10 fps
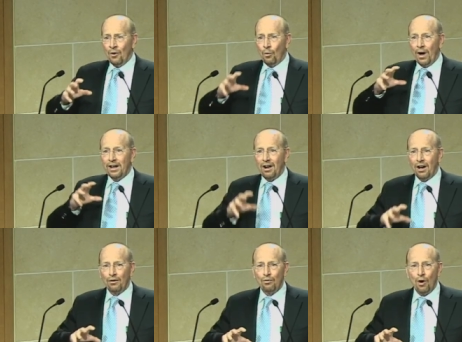
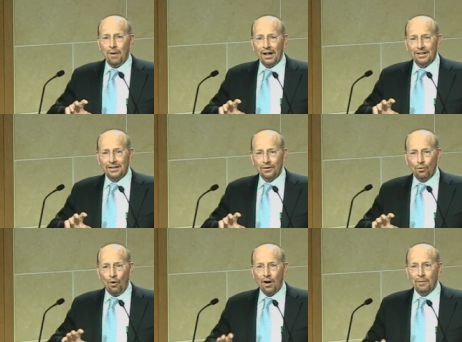White-collar robots
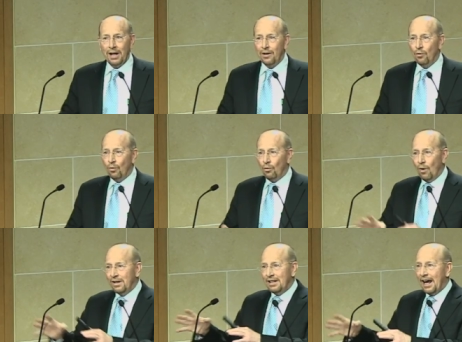will automate
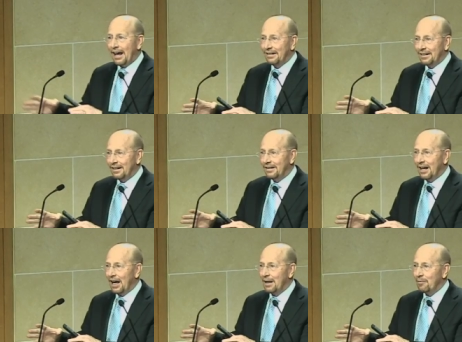one task at a
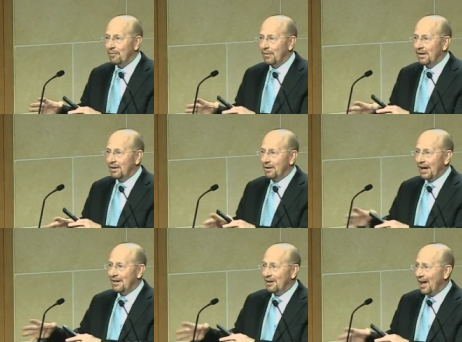time
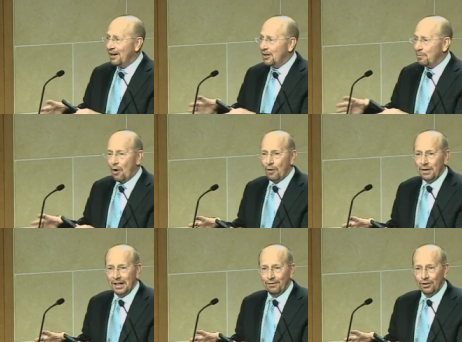at a
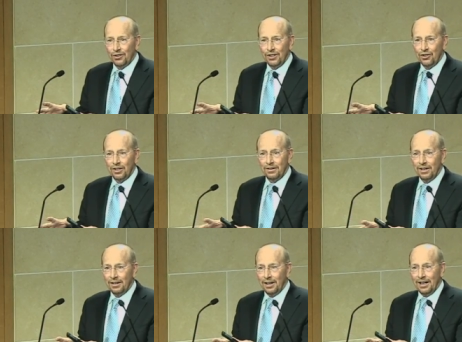department-level
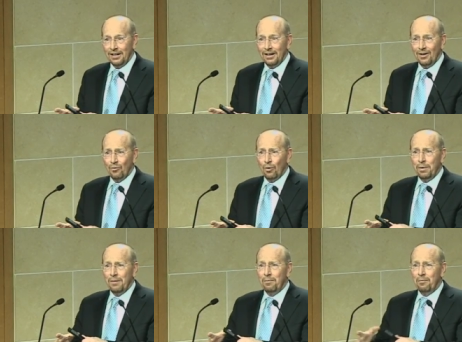decision. It will
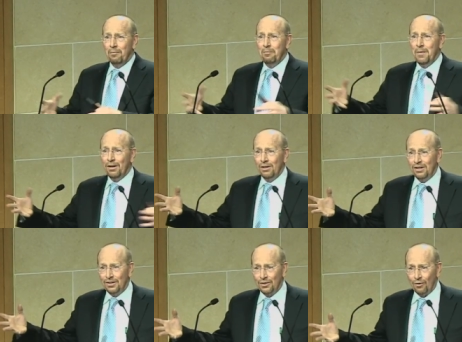be
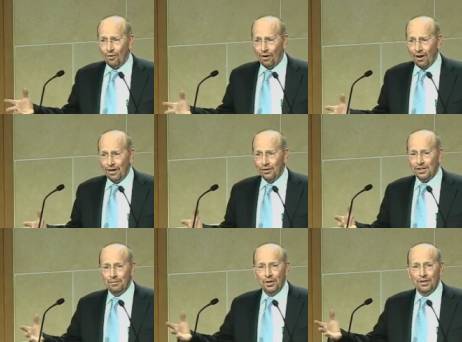millions or
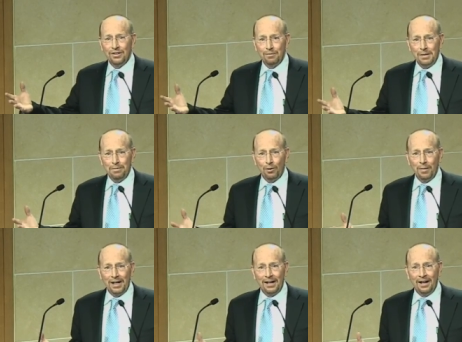hundreds of millions of people
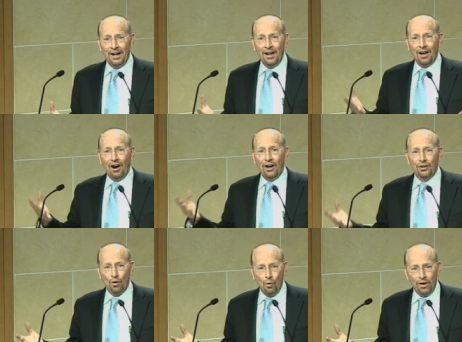making
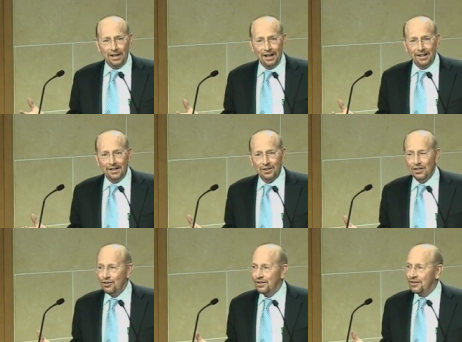uncoordinated
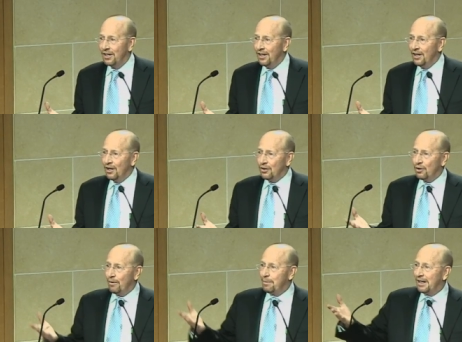decisions
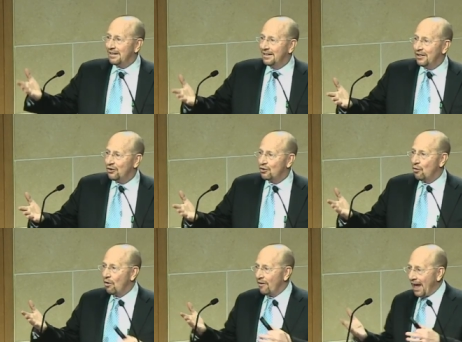to replace this chore,